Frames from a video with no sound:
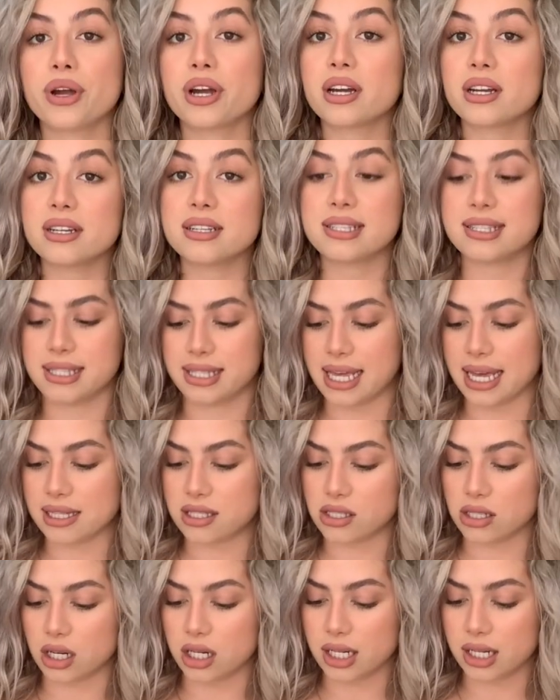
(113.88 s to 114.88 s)
gonna get
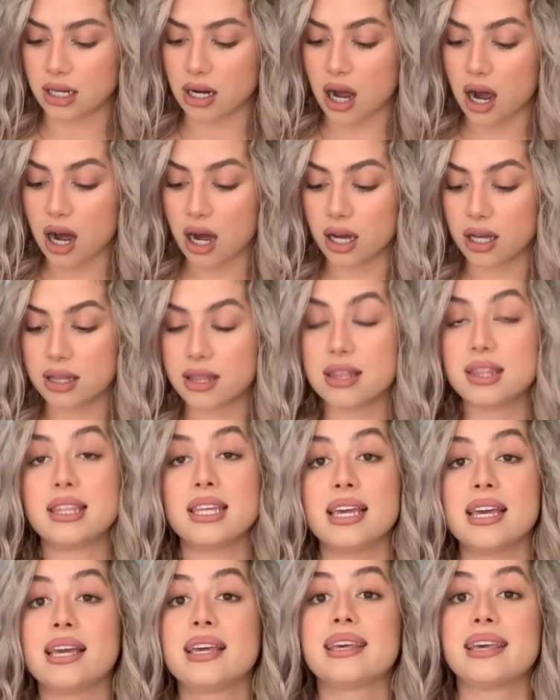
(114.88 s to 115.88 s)
started on
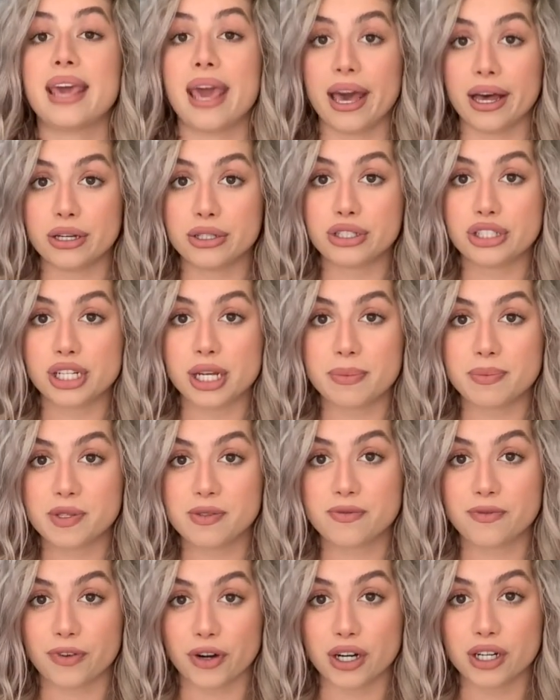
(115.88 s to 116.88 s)
the kale chips
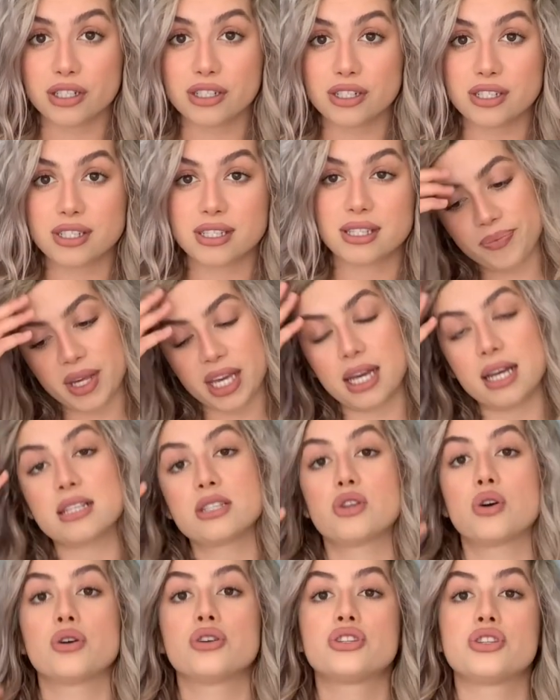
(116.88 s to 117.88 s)
first because
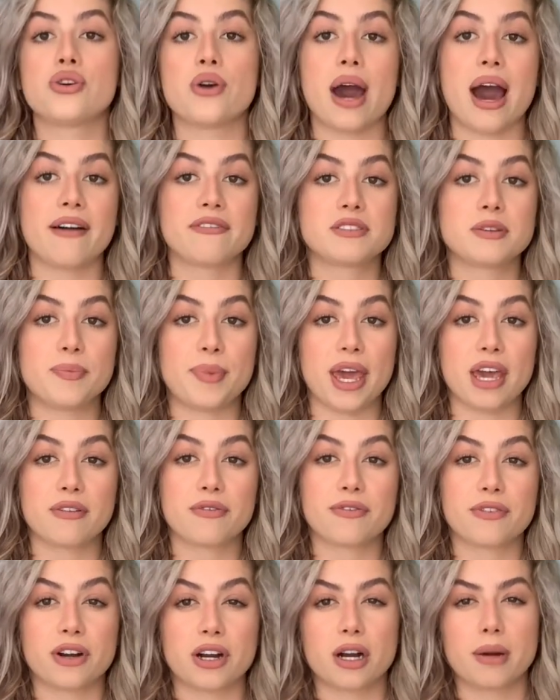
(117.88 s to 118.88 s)
those you have to bake
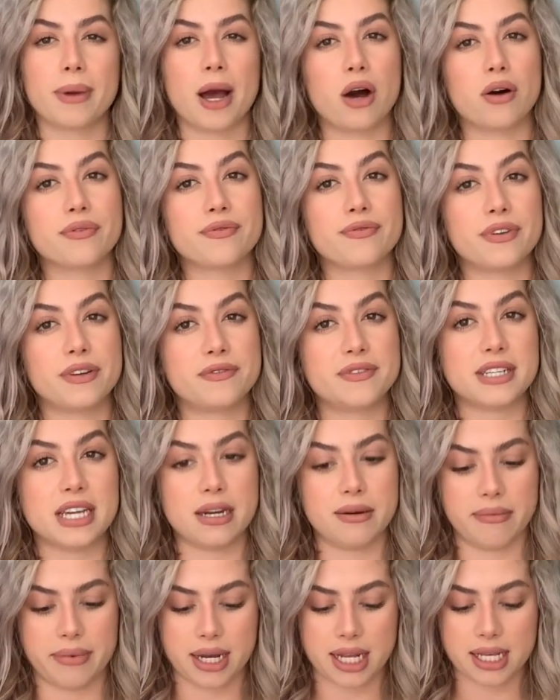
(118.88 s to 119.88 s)
for about
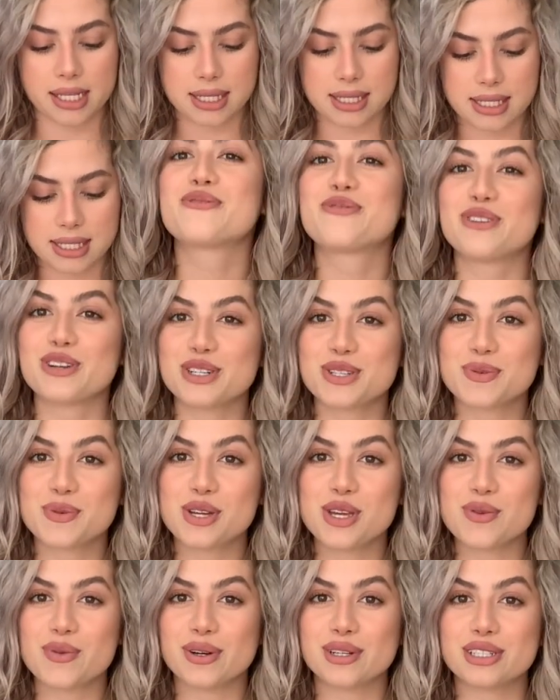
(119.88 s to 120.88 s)
15 minutes. First, what you
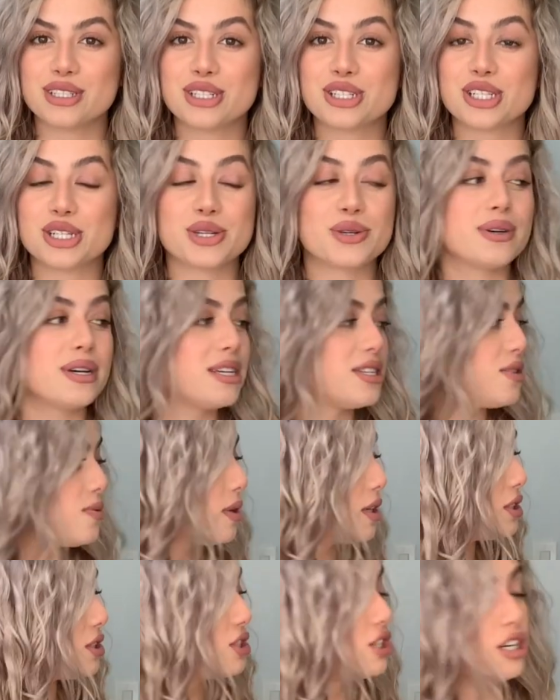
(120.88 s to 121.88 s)
wanna do is you
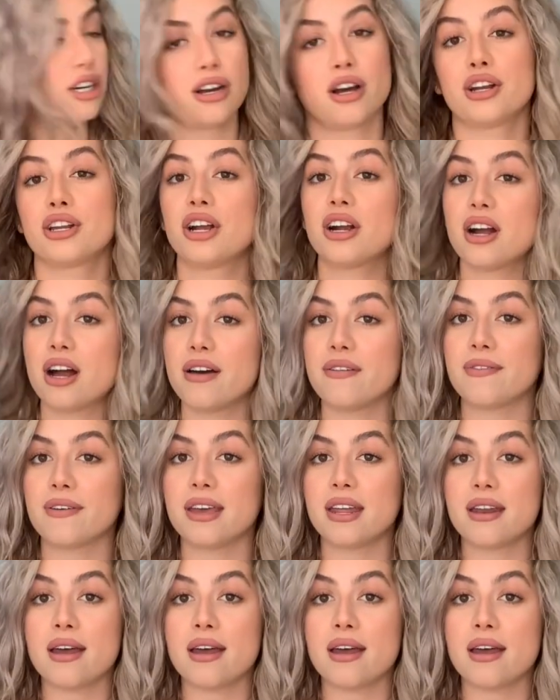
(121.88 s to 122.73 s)
wanna turn on your oven